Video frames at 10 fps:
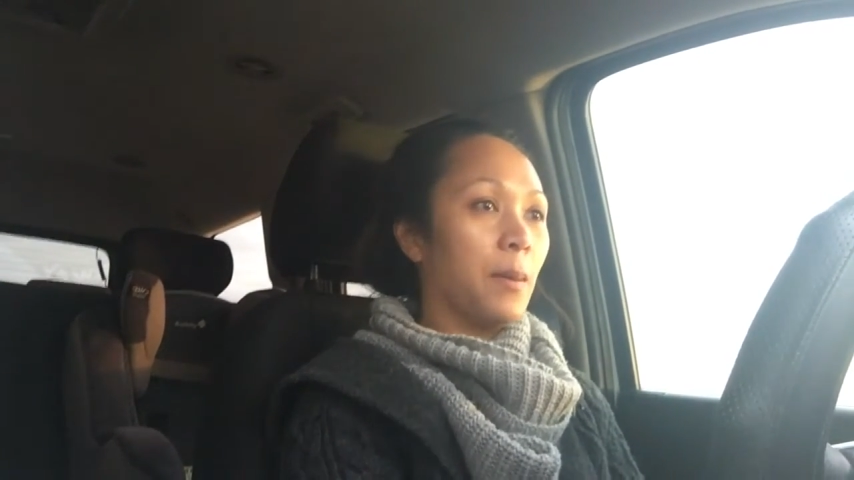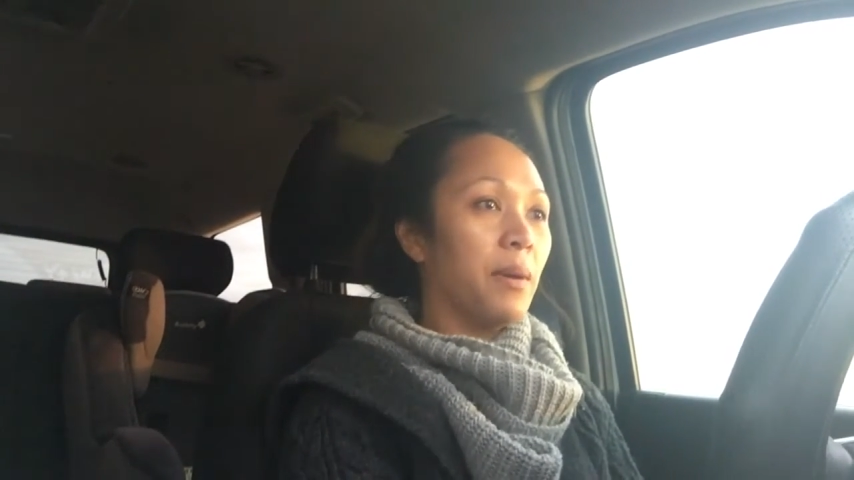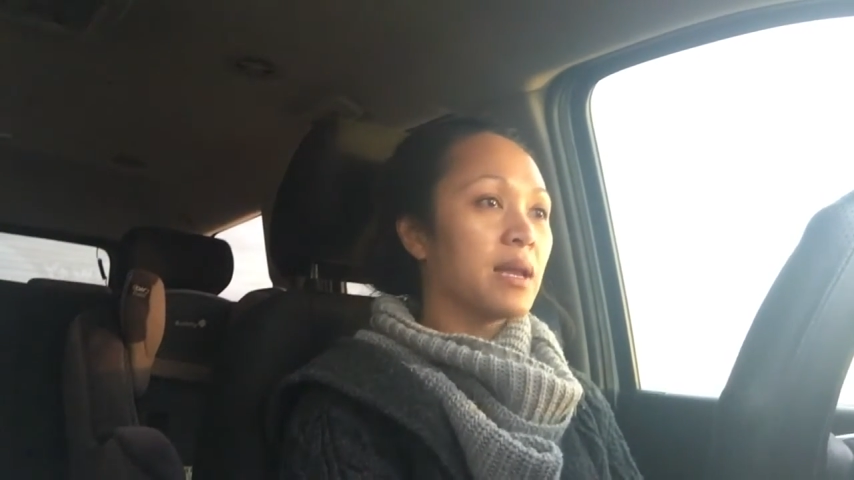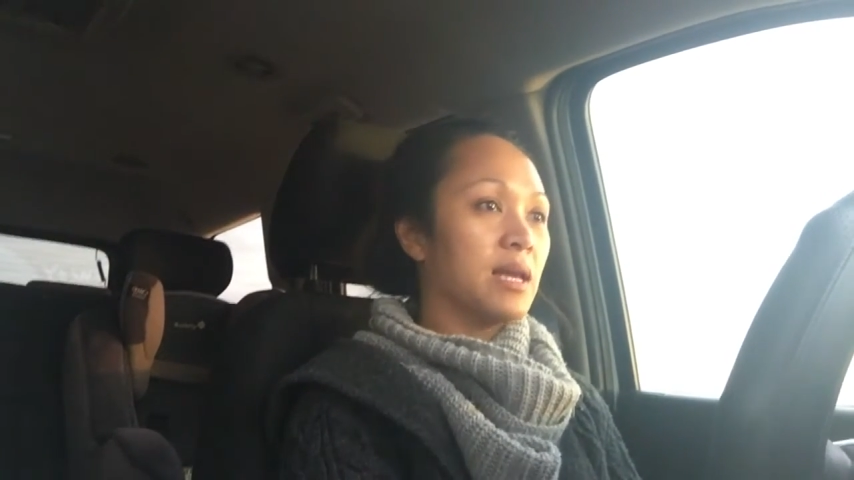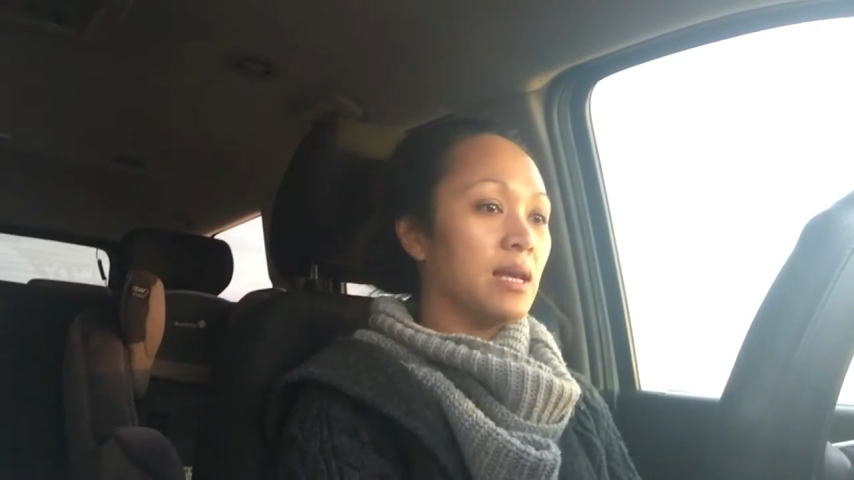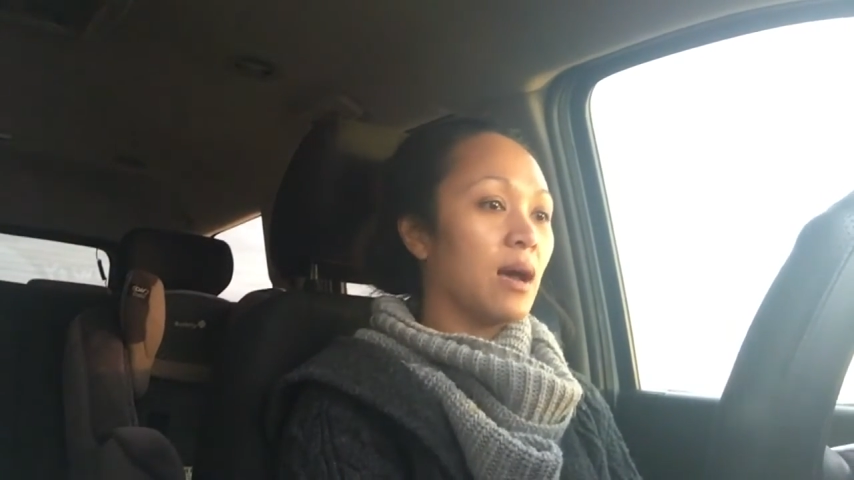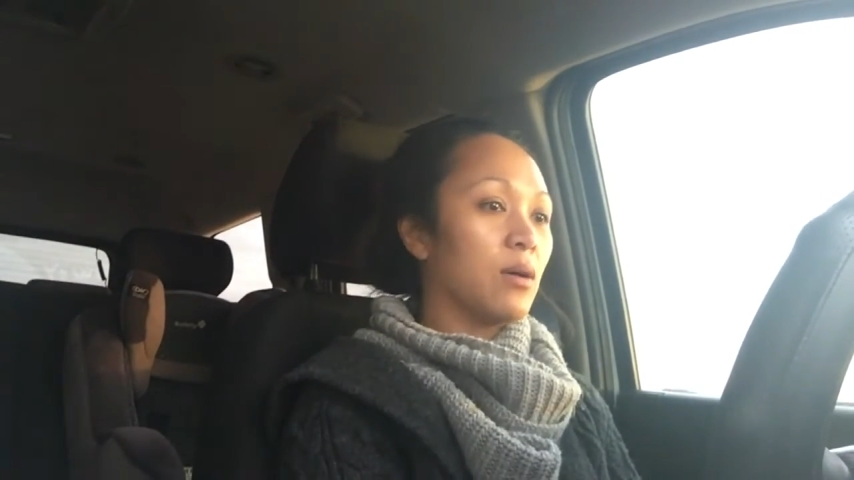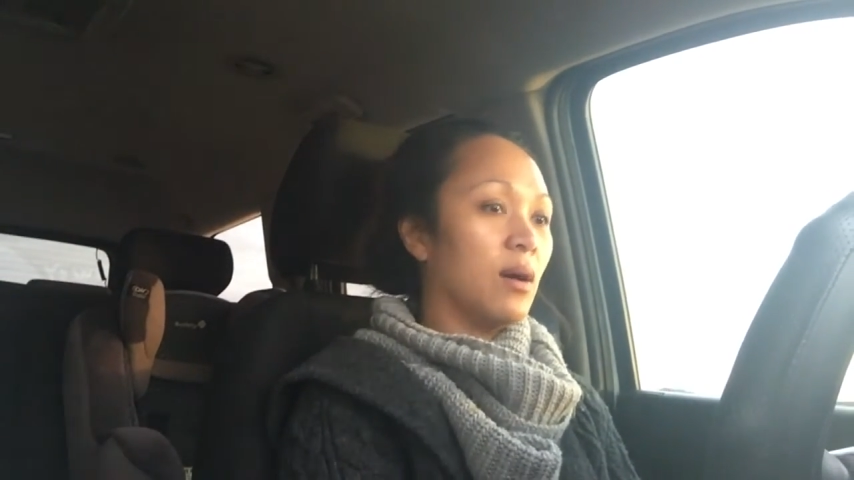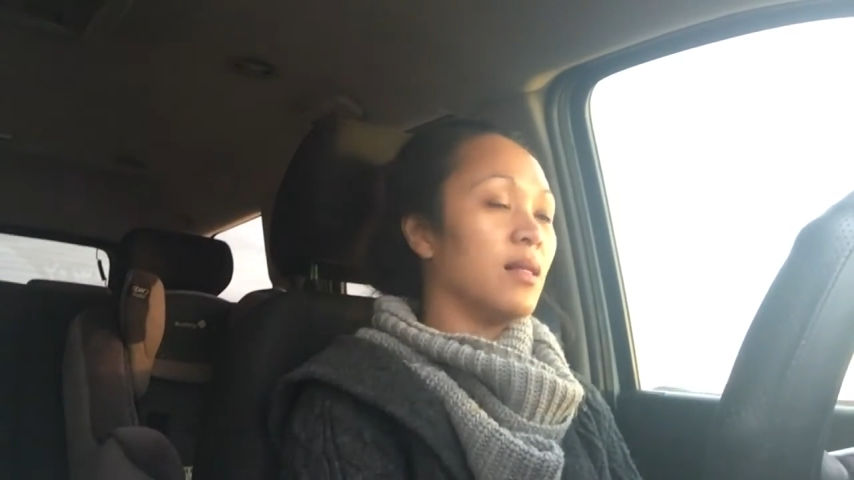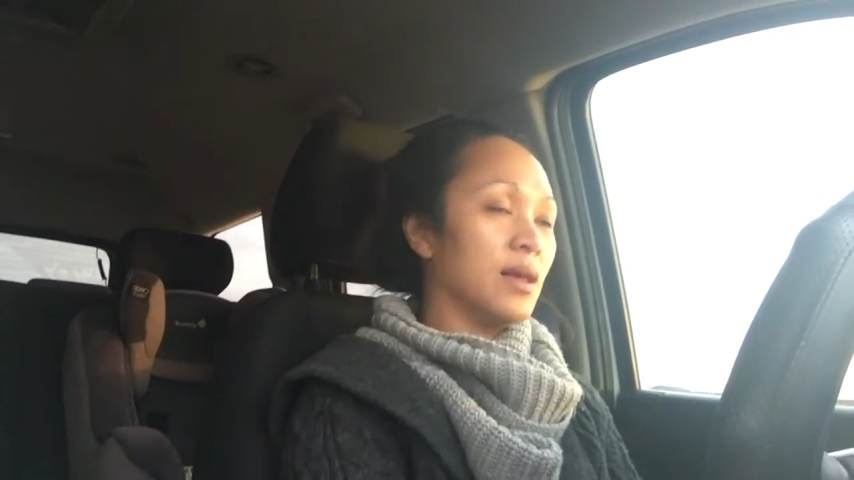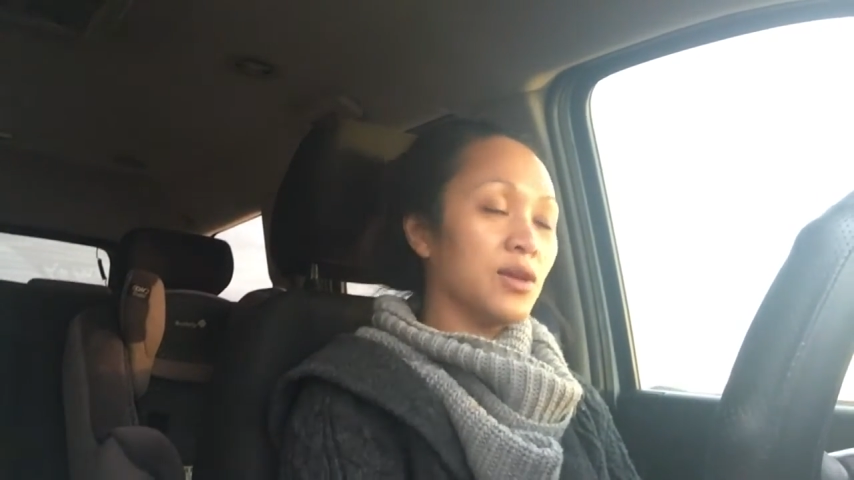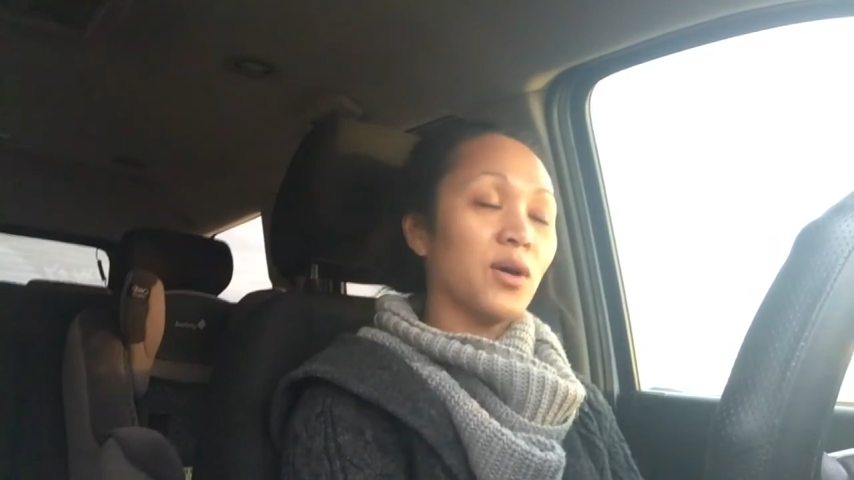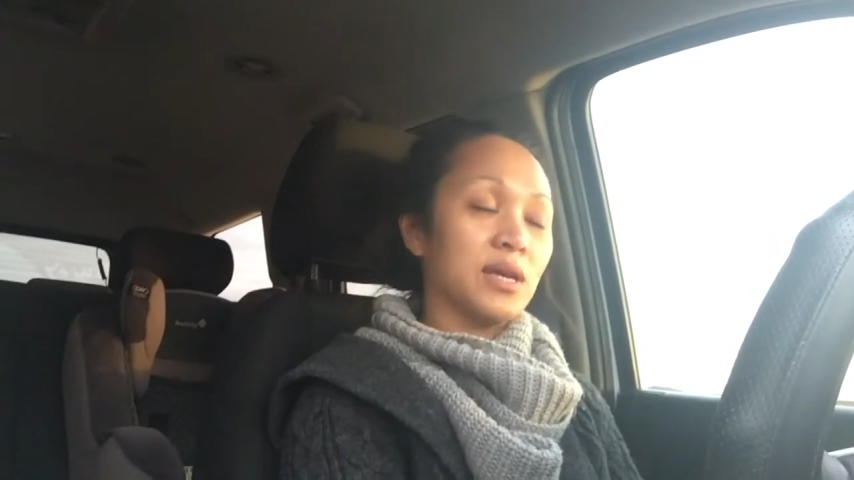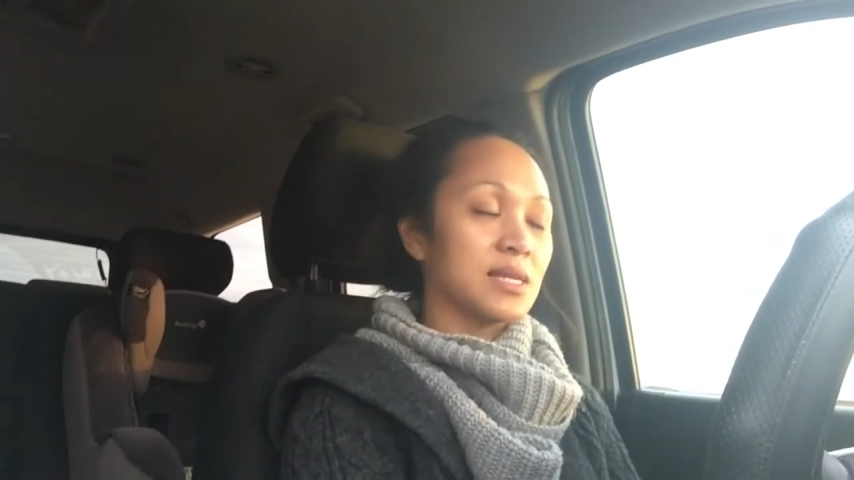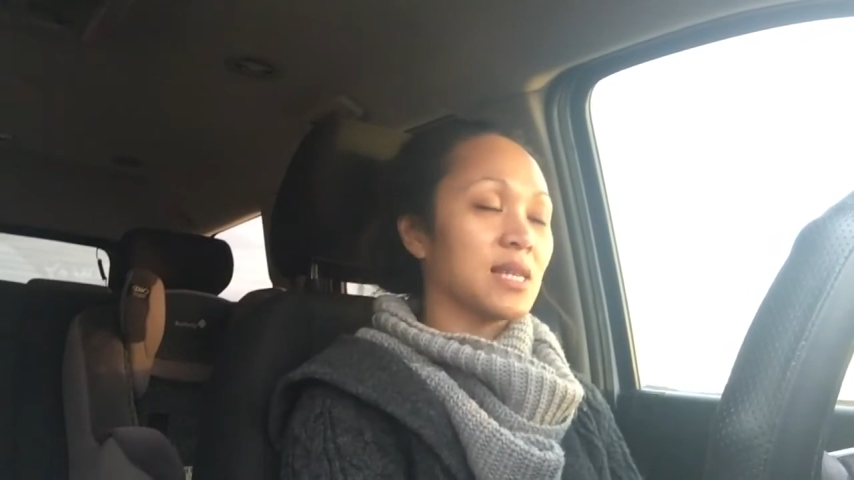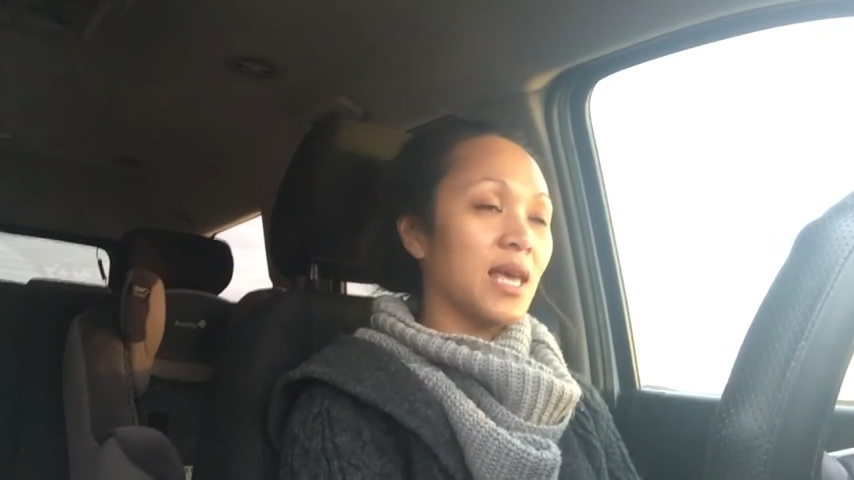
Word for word: But he, all I know is